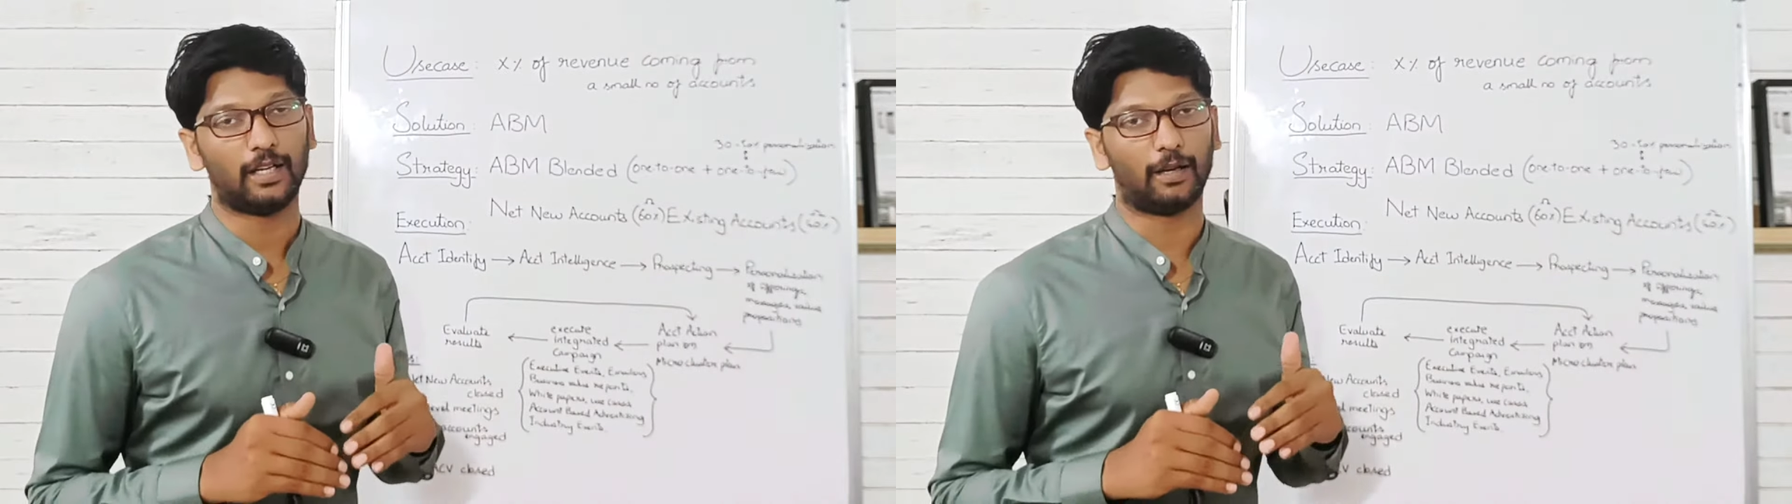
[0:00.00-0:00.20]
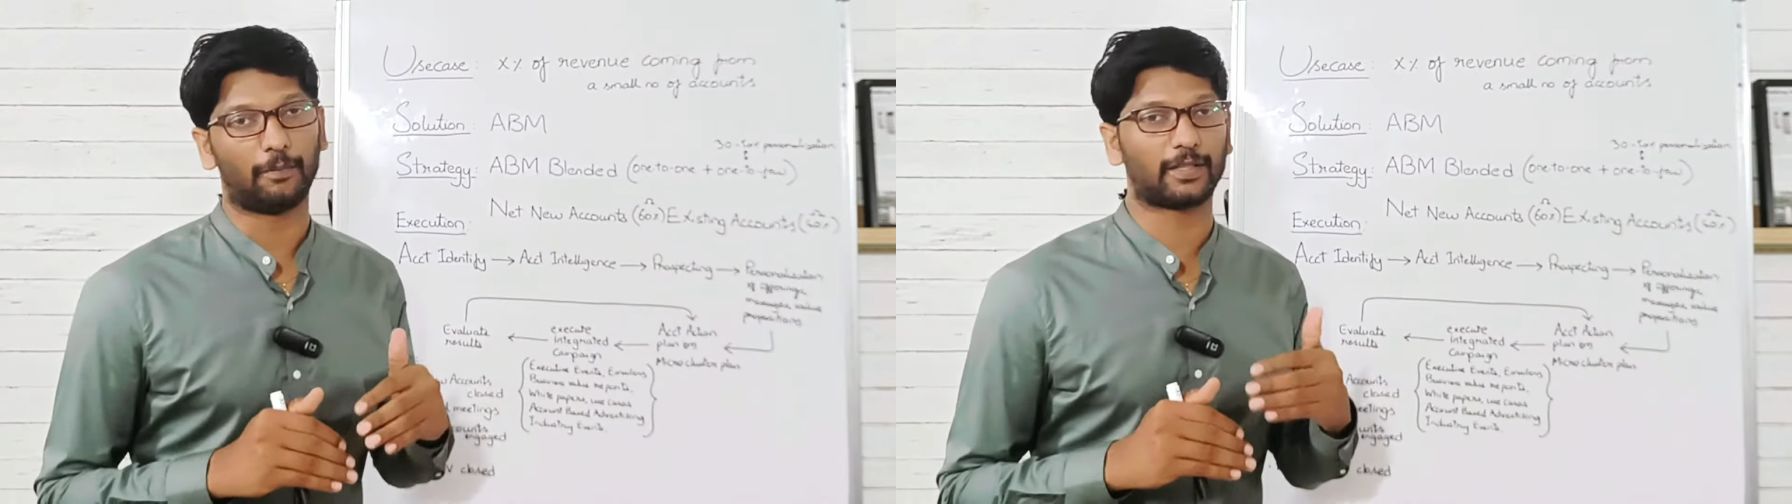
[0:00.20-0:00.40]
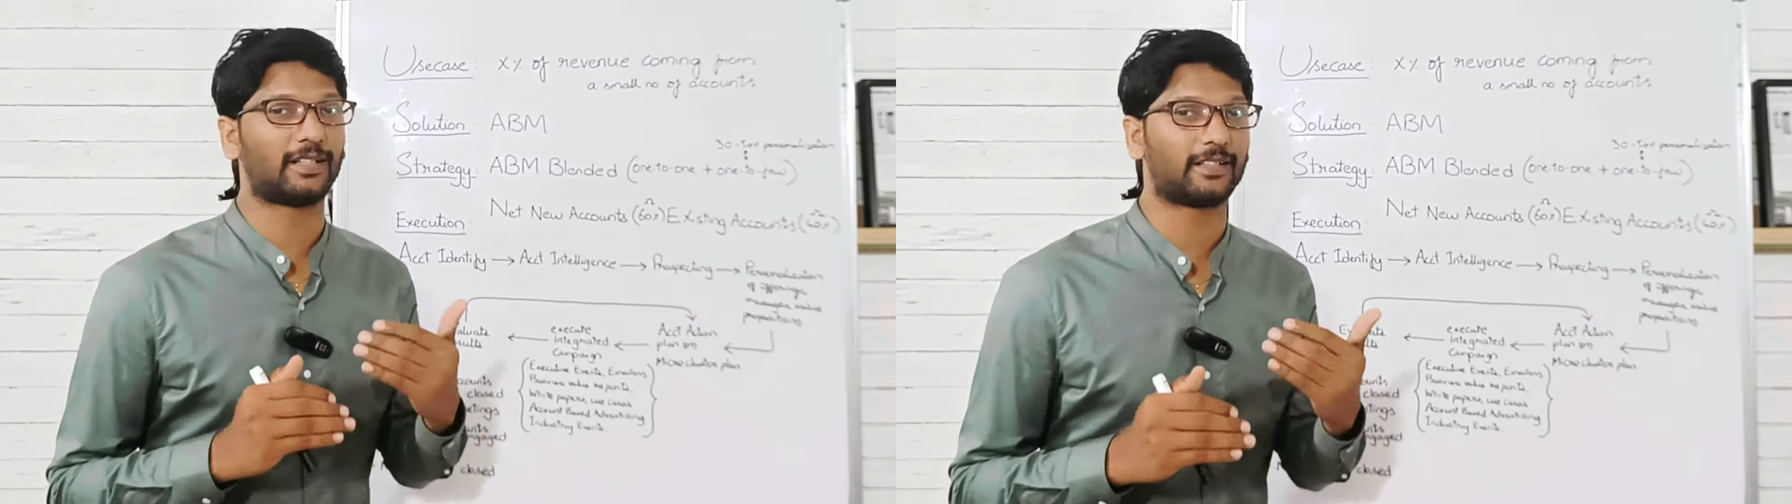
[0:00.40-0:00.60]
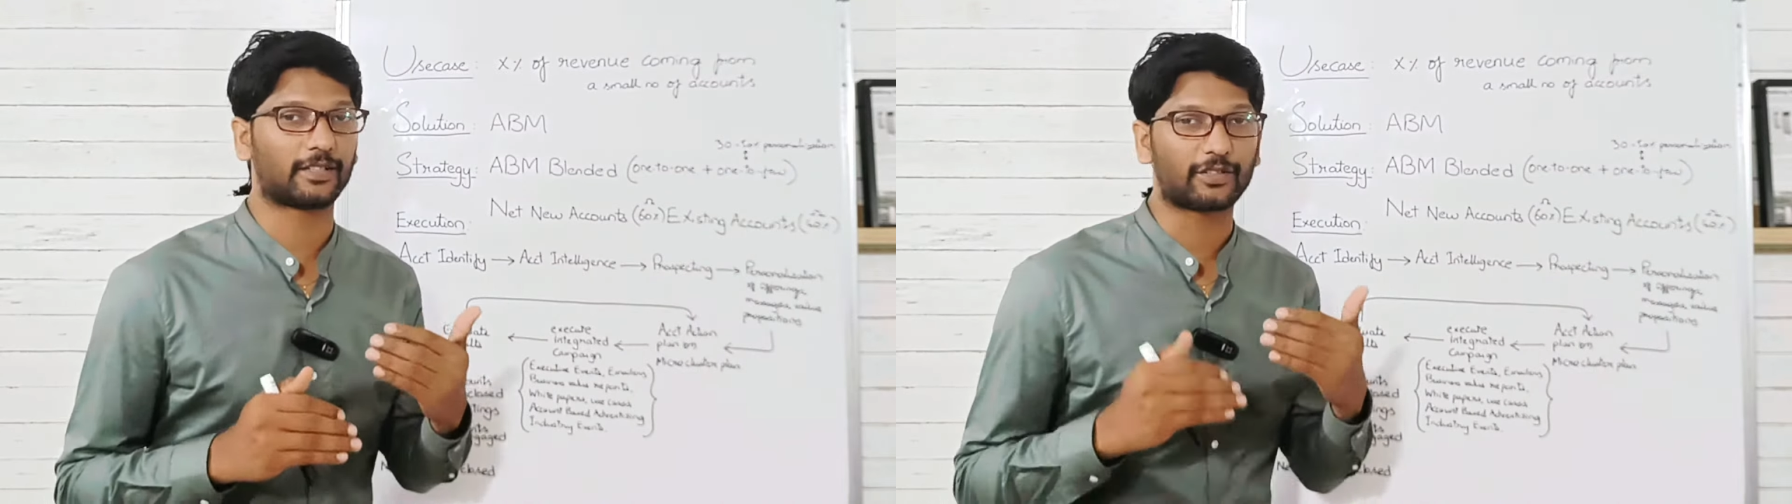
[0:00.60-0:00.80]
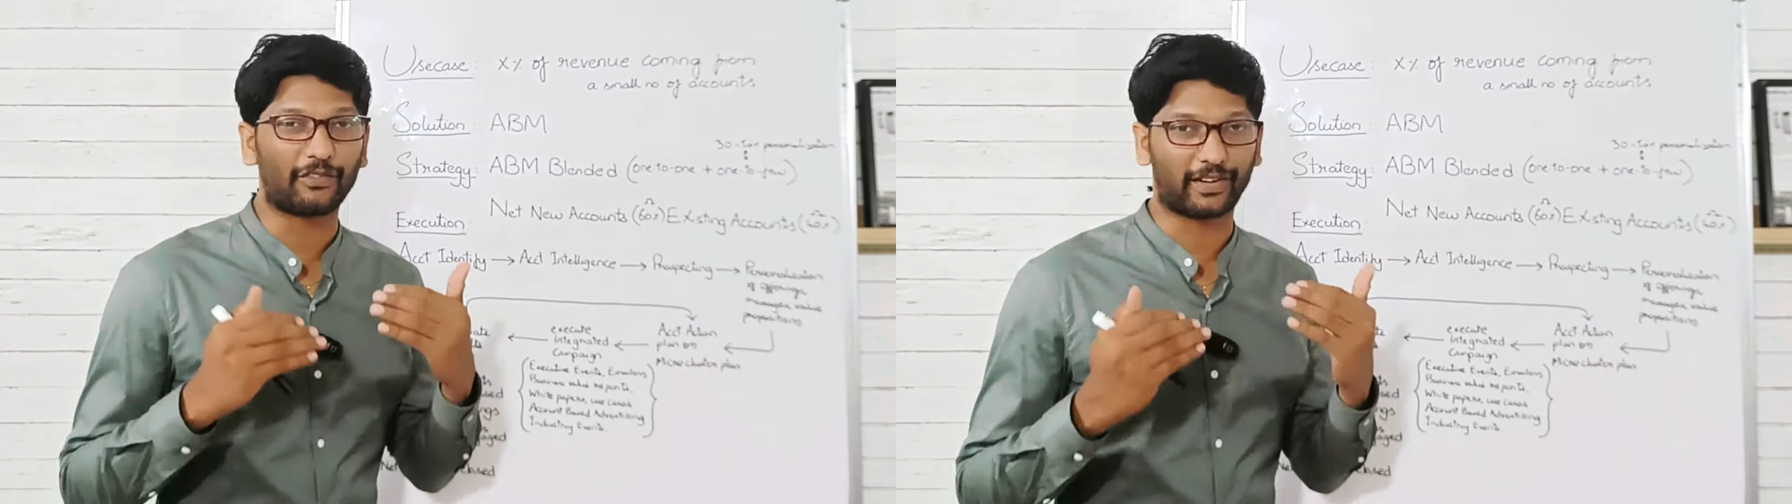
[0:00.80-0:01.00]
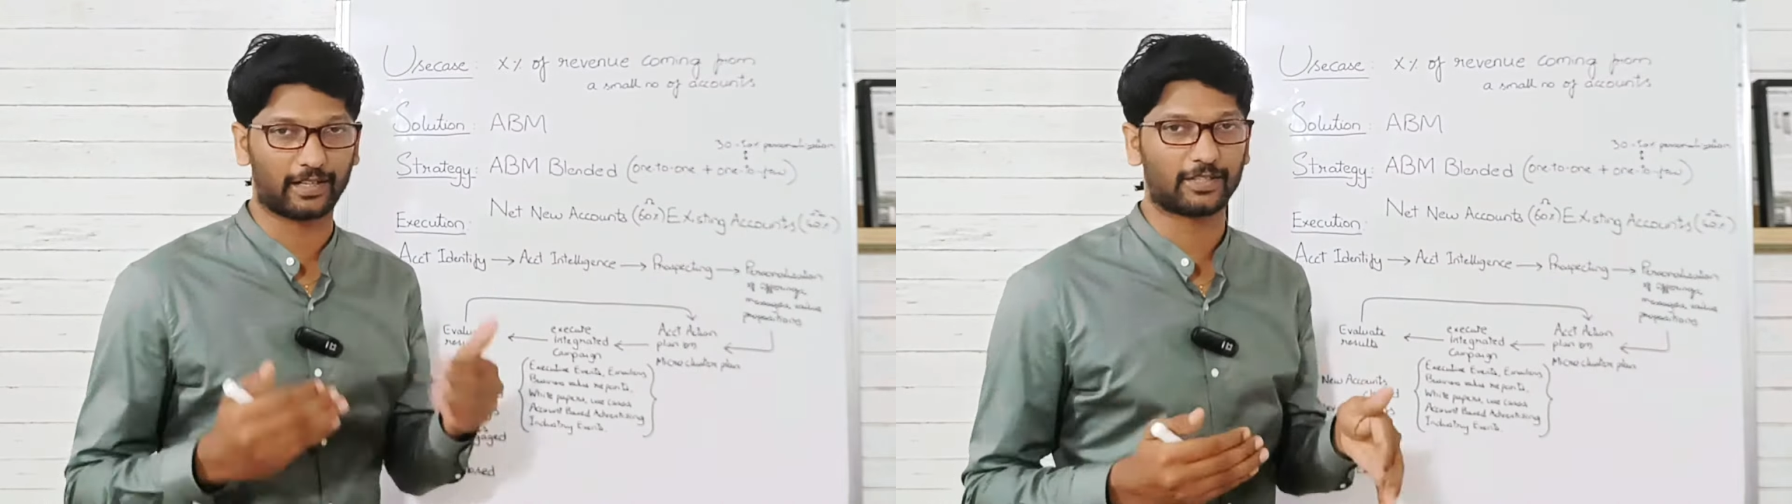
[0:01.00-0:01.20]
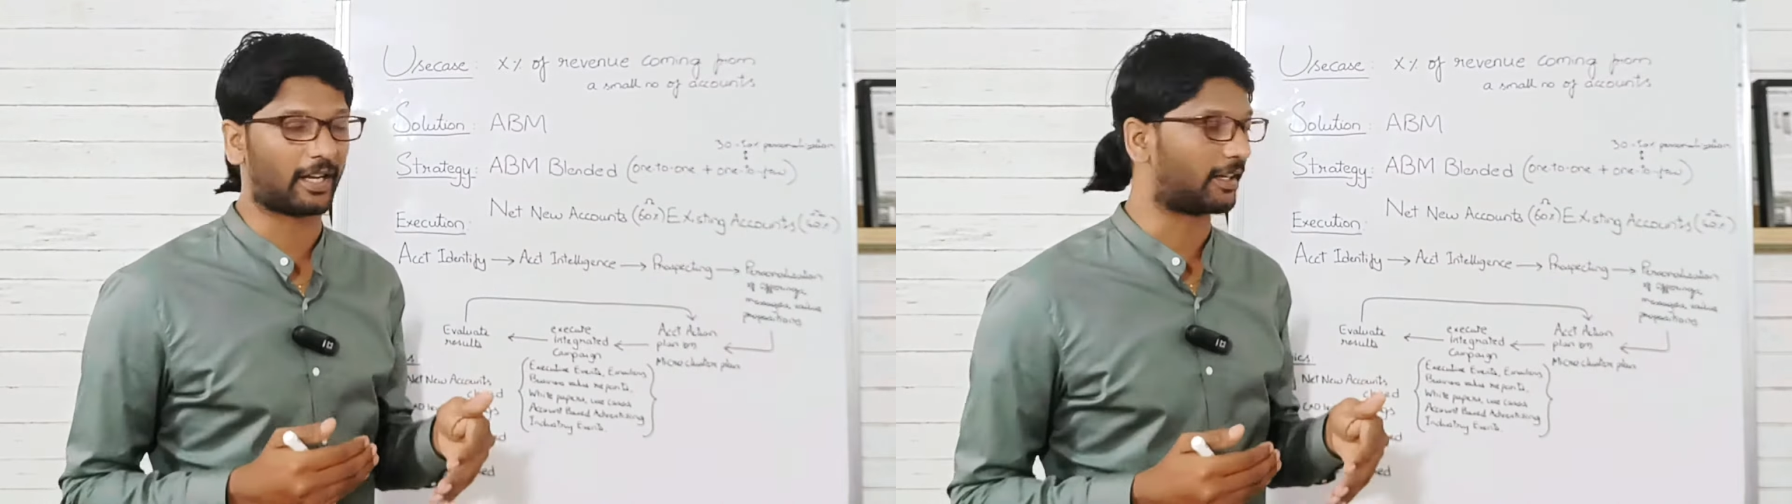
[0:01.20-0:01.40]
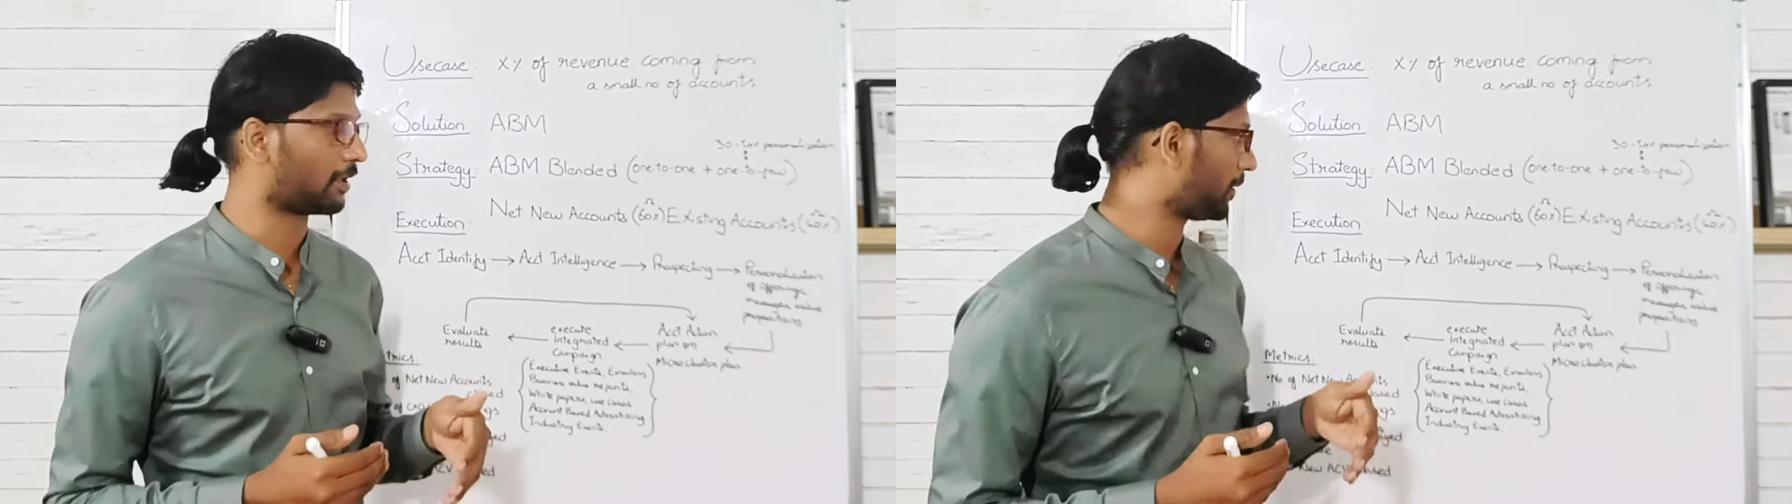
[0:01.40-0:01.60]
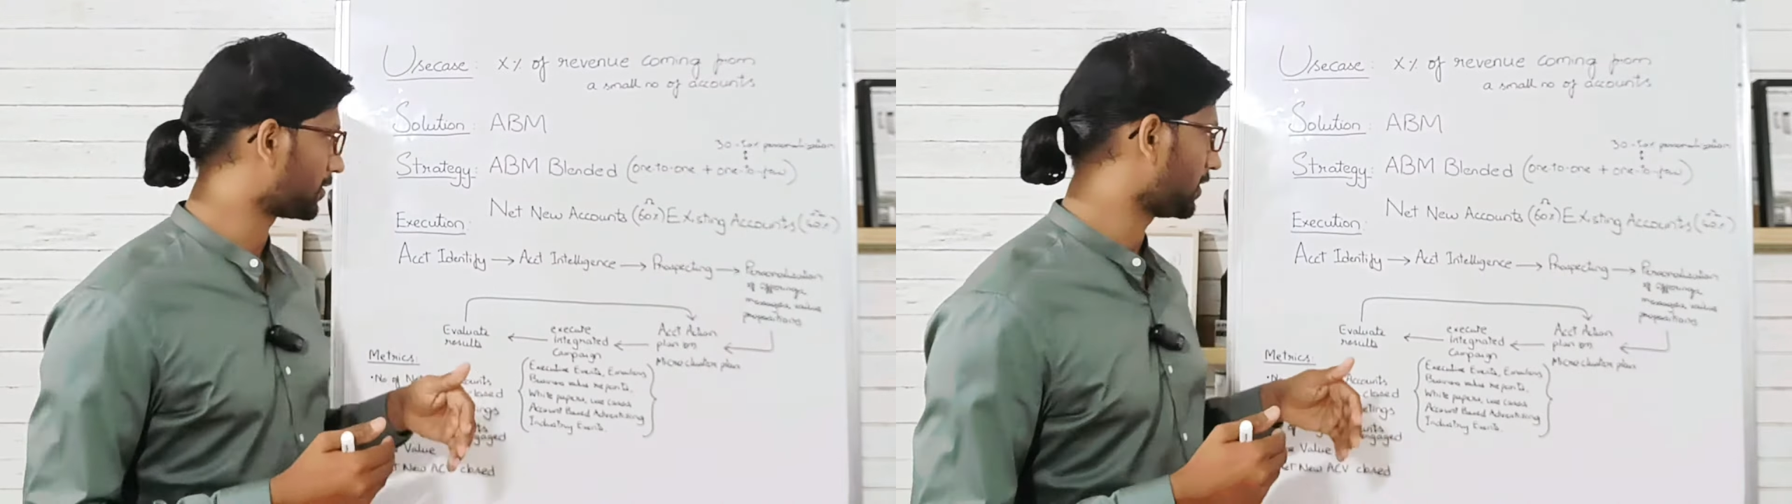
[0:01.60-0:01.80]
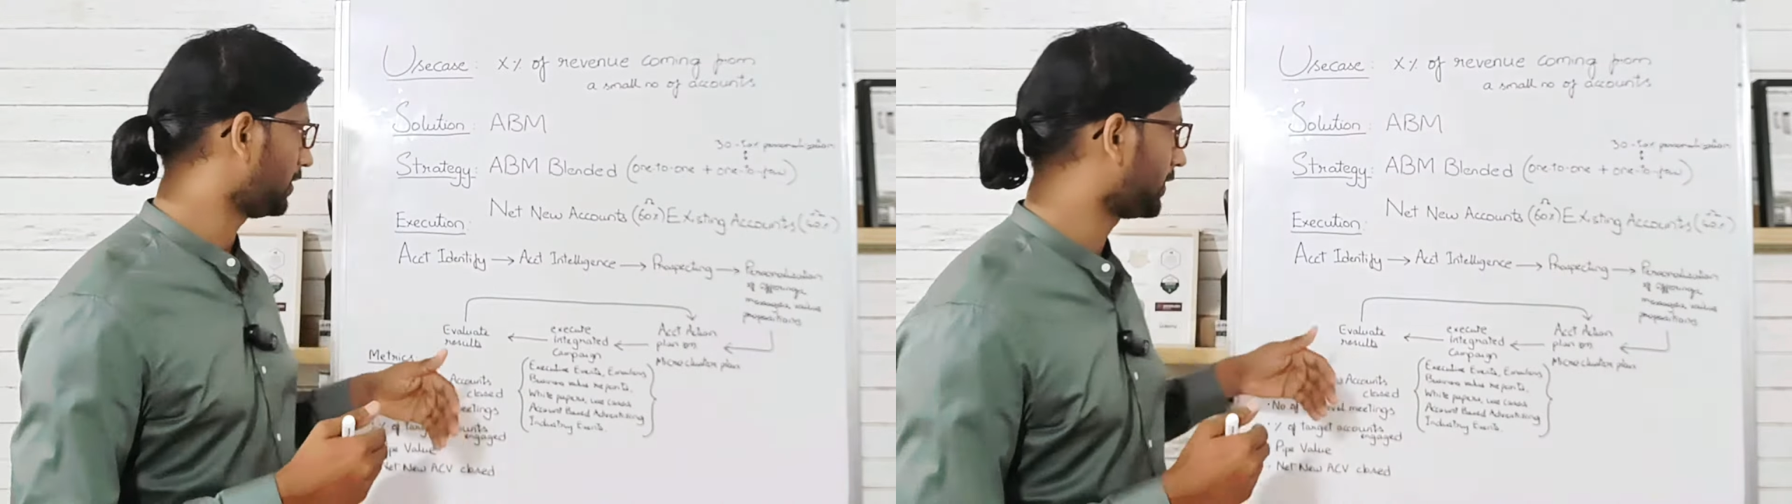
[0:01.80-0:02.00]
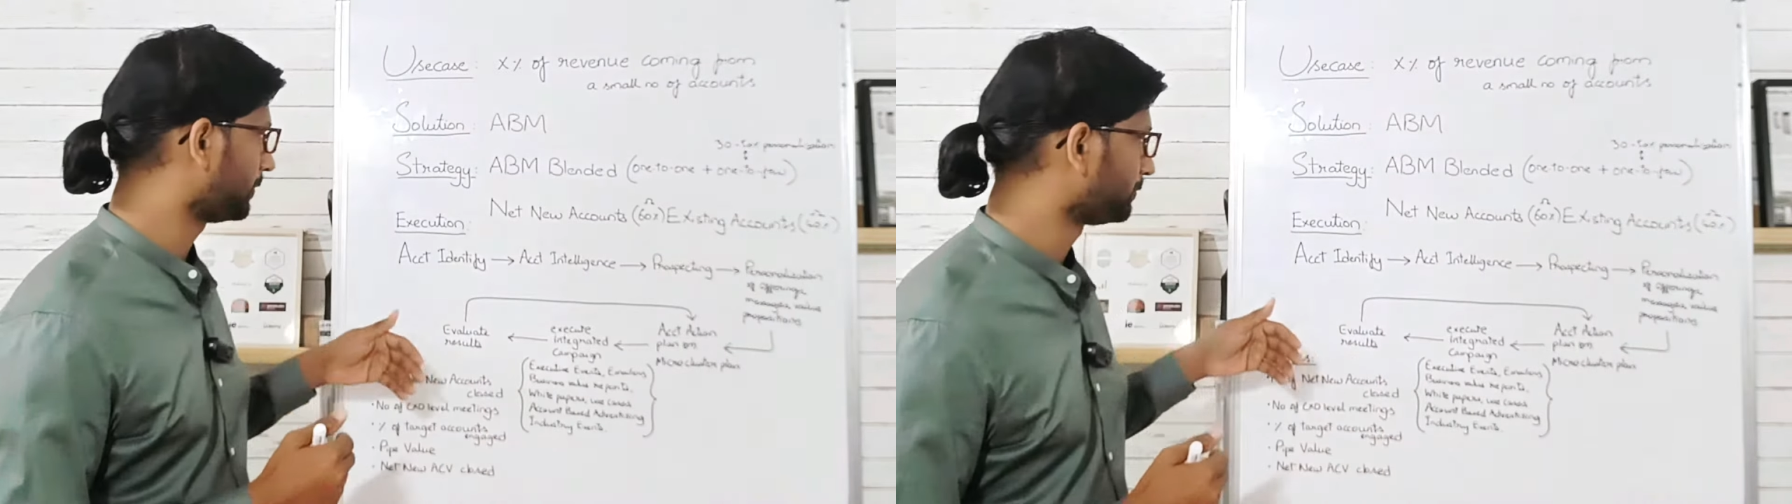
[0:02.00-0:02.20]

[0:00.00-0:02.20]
personalization of at least 30%.